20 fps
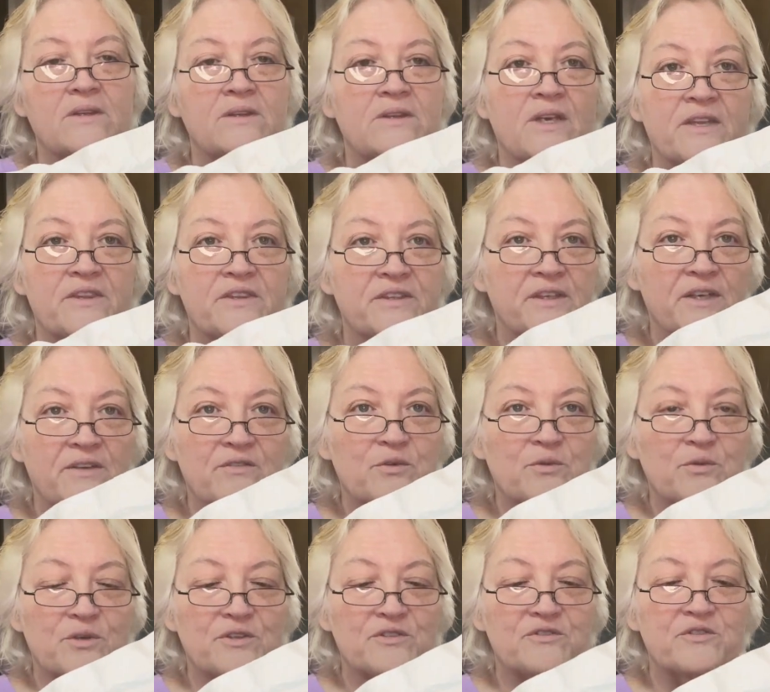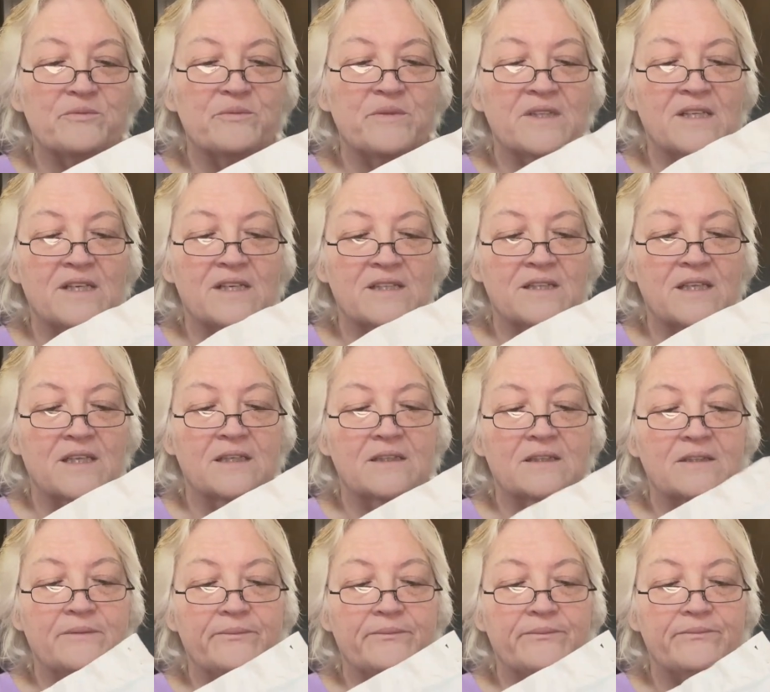Nothing ever works for me like
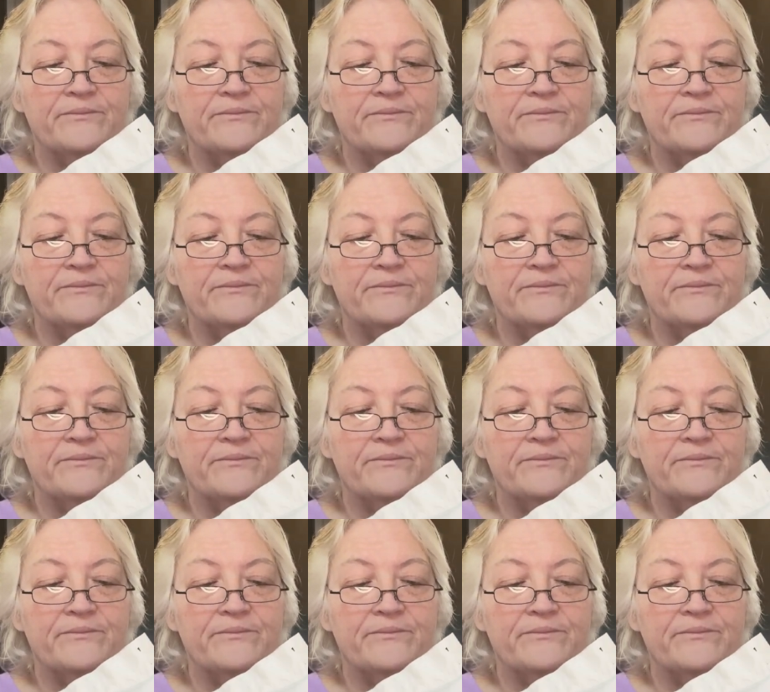that.